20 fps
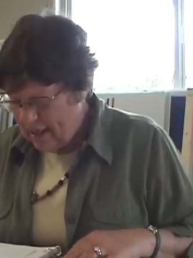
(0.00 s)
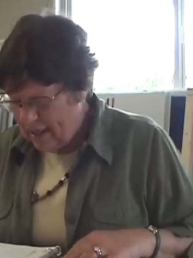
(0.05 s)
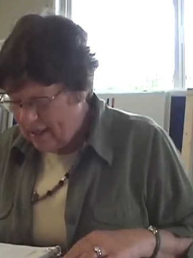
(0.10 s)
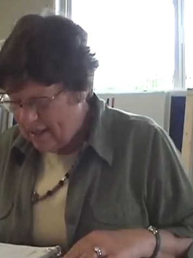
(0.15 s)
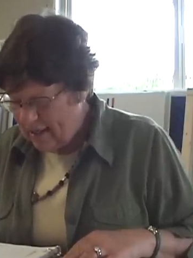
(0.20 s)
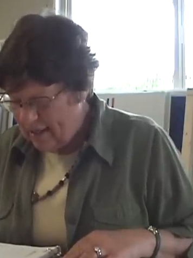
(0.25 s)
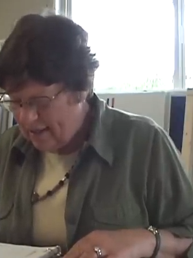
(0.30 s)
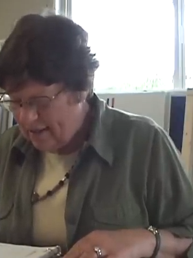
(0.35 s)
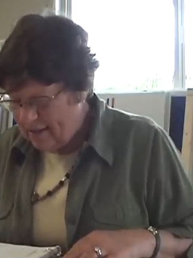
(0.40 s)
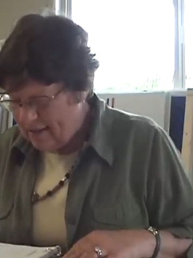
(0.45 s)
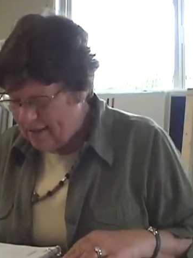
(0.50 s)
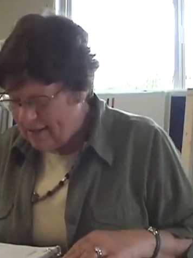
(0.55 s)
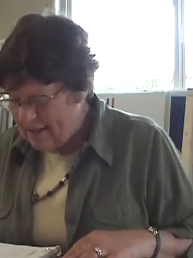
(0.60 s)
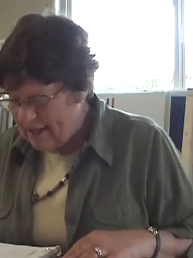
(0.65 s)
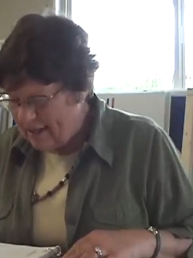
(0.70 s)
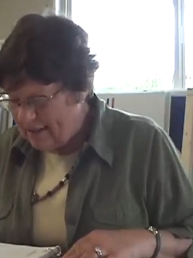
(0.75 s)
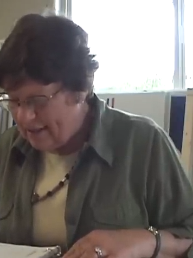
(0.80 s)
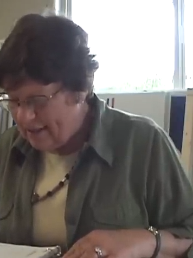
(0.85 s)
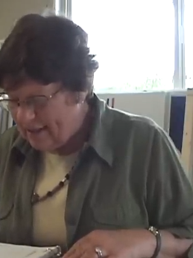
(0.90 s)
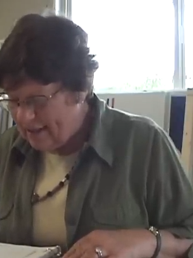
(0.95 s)
And the
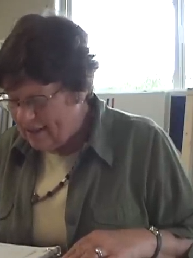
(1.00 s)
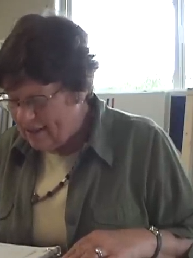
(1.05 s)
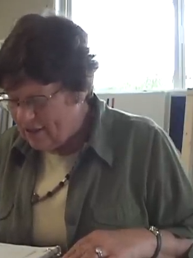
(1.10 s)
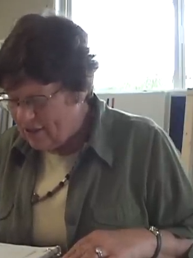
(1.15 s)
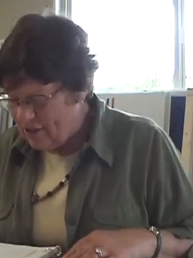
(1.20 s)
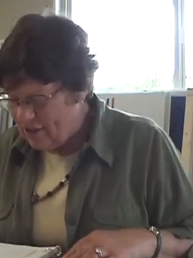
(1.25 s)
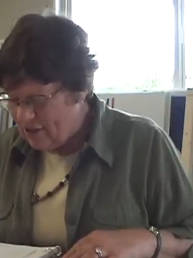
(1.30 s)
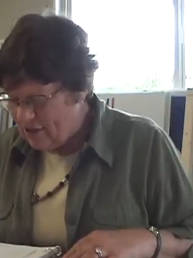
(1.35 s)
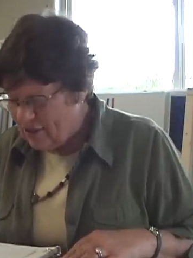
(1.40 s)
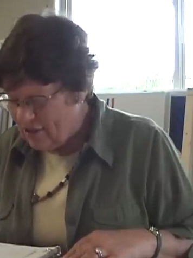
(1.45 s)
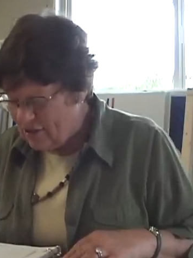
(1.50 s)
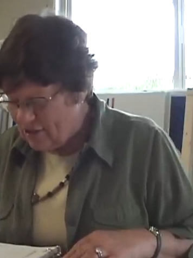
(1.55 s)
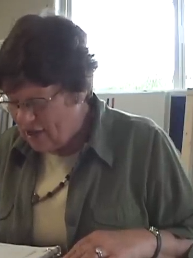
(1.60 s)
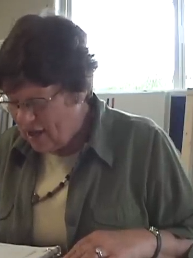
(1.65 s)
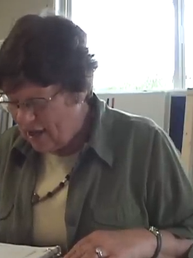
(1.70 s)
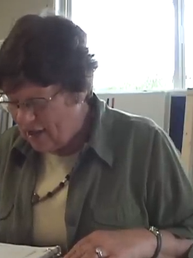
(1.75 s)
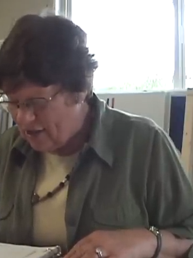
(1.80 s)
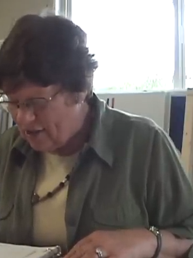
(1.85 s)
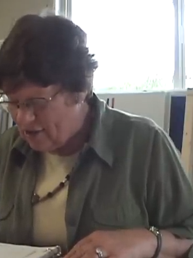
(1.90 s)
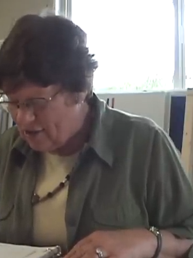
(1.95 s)
delegate
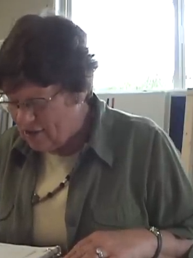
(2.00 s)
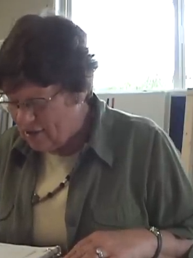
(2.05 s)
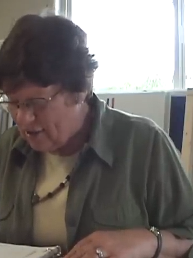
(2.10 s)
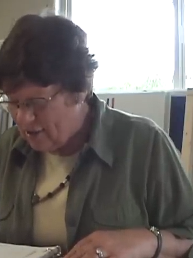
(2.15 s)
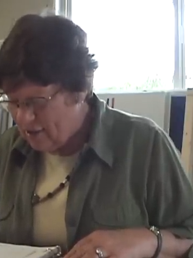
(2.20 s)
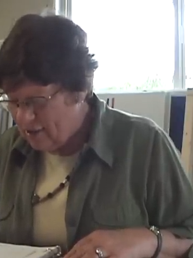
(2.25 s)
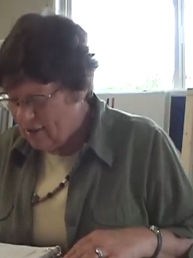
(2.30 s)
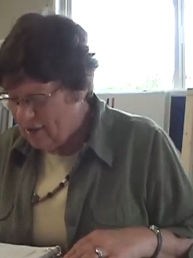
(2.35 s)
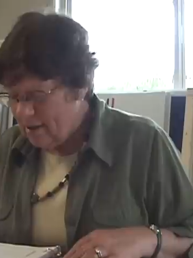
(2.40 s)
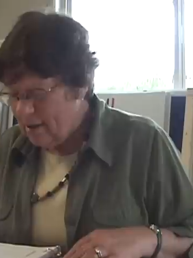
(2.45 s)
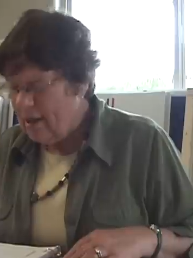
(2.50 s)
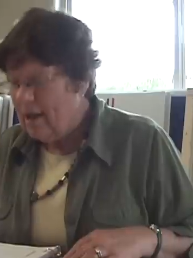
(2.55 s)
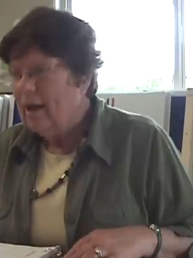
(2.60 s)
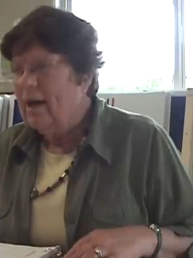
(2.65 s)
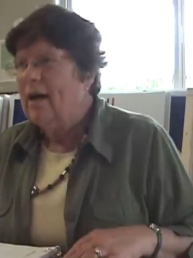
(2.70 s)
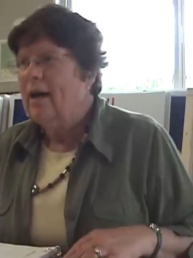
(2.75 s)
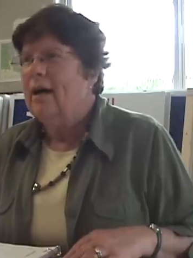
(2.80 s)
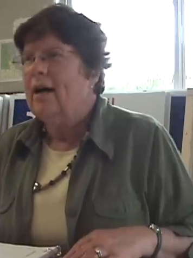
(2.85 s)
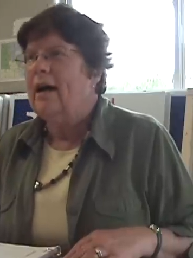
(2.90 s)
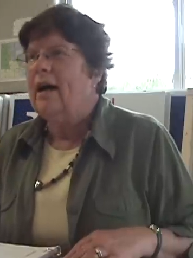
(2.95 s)
says,
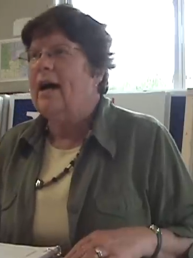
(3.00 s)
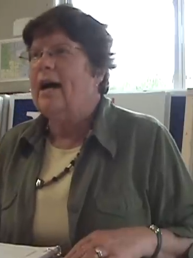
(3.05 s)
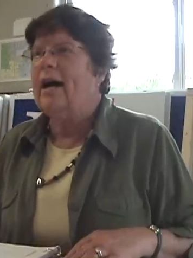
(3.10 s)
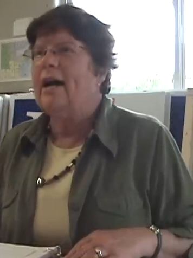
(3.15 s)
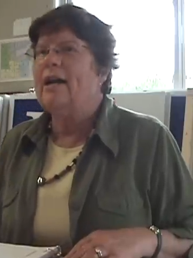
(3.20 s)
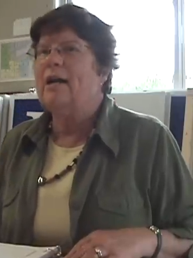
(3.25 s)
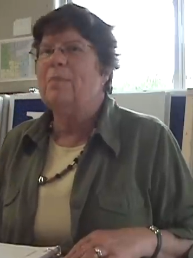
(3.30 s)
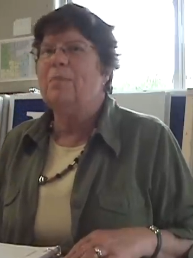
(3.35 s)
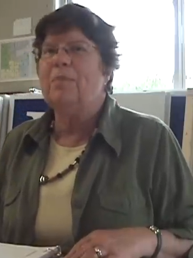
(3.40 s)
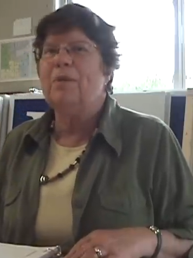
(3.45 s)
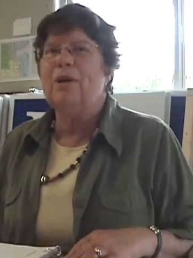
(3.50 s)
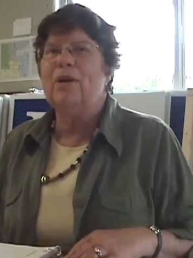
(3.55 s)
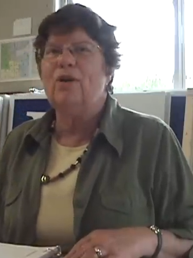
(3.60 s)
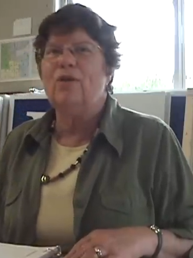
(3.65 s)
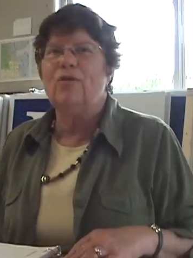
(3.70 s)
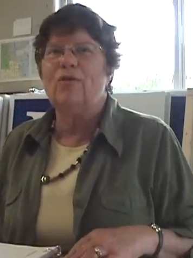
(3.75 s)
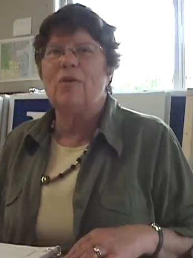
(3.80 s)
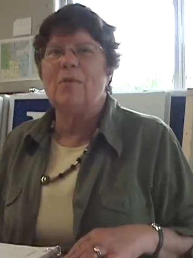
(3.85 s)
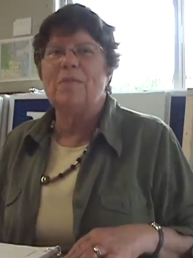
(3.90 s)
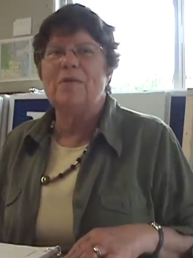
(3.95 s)
I
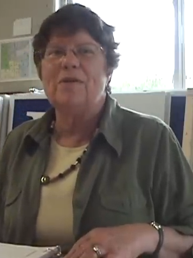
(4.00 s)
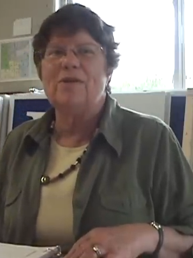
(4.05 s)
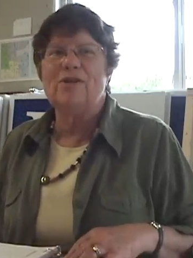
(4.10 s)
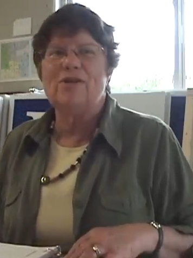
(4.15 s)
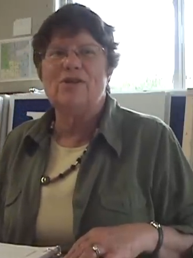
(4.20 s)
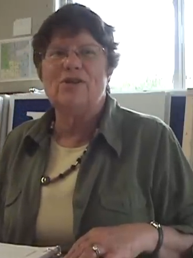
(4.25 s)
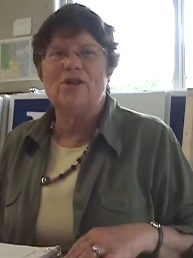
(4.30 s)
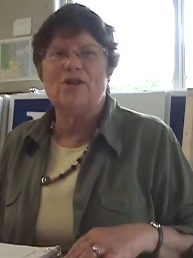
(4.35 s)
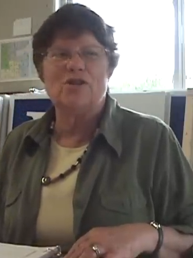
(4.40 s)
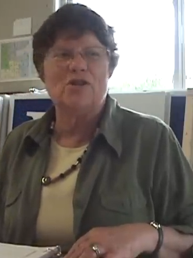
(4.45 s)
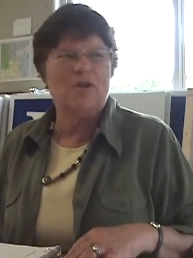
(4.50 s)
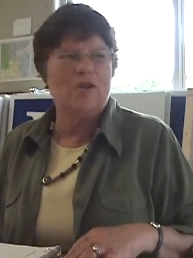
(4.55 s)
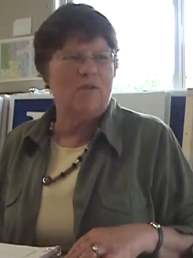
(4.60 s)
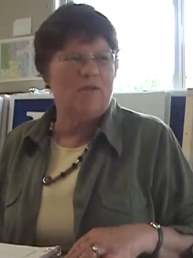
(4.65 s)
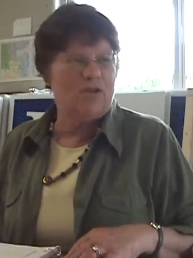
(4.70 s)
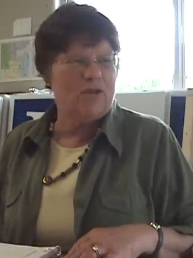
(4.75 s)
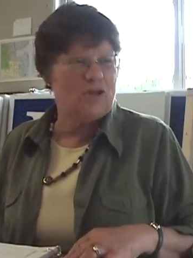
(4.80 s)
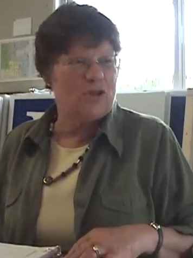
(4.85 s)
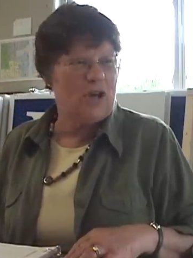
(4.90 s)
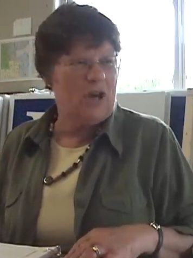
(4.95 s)
appeal from the decision
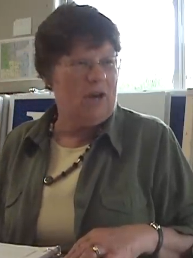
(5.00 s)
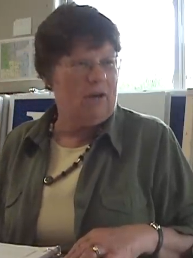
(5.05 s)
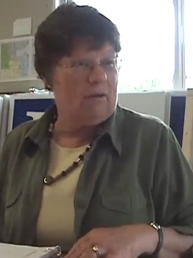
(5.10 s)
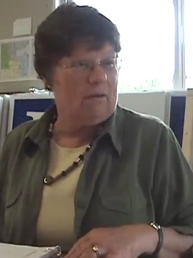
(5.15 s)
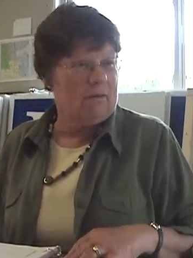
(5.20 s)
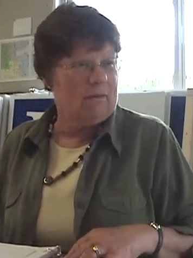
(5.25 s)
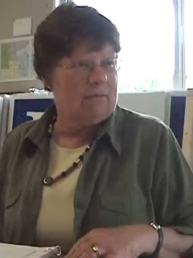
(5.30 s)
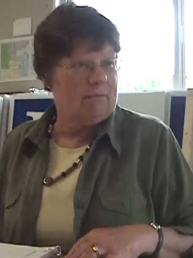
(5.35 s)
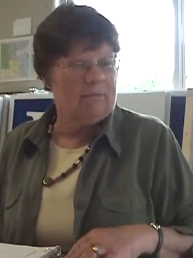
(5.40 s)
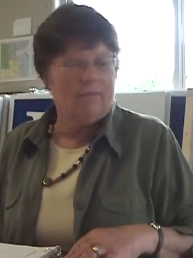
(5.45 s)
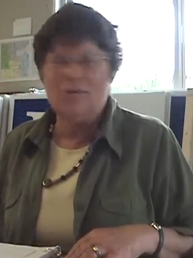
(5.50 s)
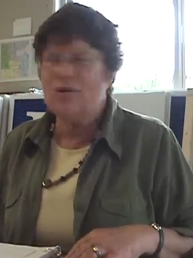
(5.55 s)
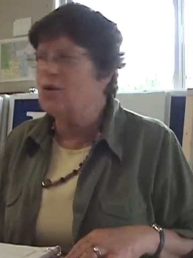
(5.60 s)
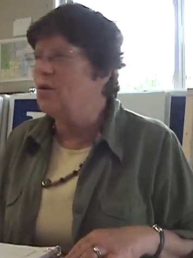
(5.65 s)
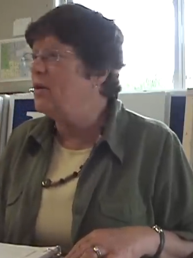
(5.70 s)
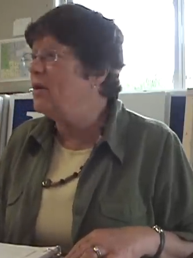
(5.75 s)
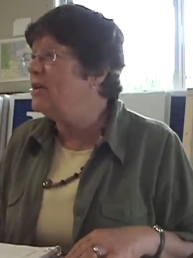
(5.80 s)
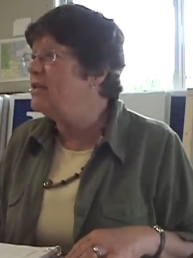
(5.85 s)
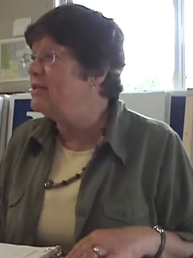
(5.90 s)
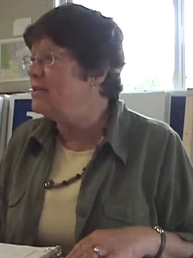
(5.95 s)
of the chair.
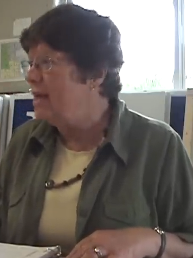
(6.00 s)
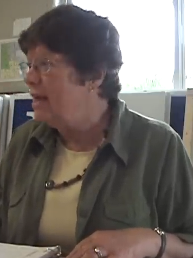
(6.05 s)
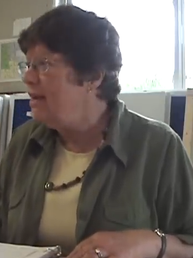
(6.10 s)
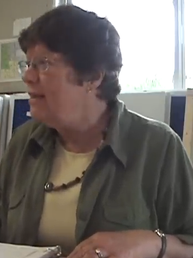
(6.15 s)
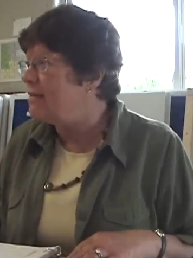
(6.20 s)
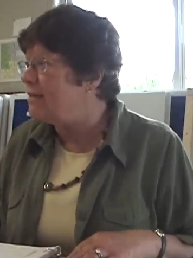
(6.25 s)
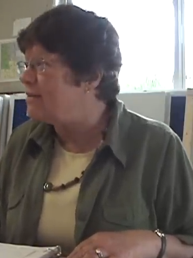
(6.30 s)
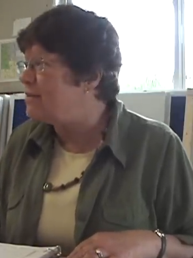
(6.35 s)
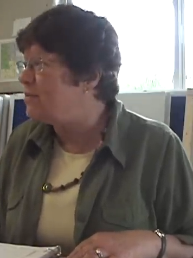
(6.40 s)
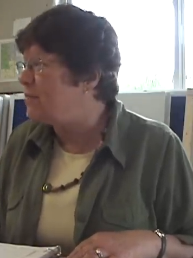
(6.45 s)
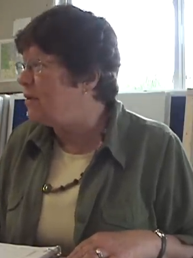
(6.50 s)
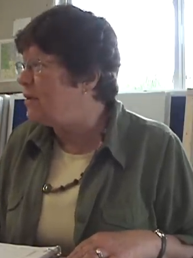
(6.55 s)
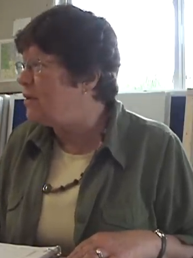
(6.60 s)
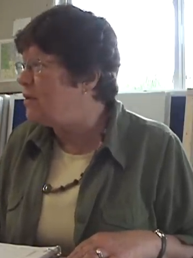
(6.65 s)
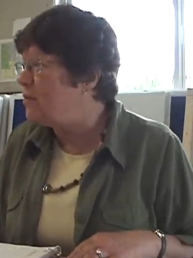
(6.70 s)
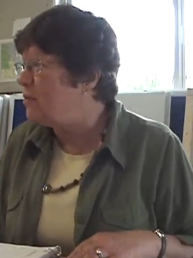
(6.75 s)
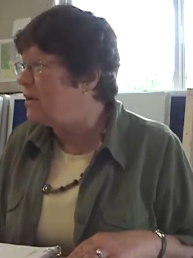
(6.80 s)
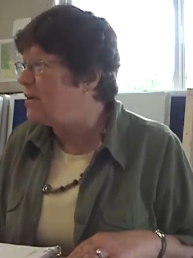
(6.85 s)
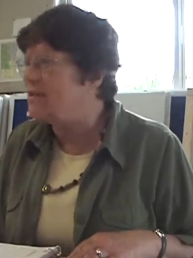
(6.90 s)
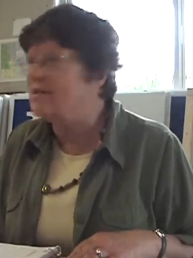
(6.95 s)
So he says what he
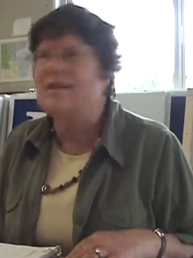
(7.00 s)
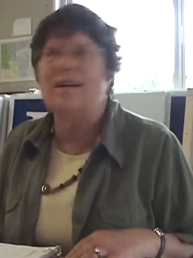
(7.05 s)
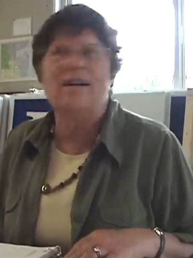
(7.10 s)
wants.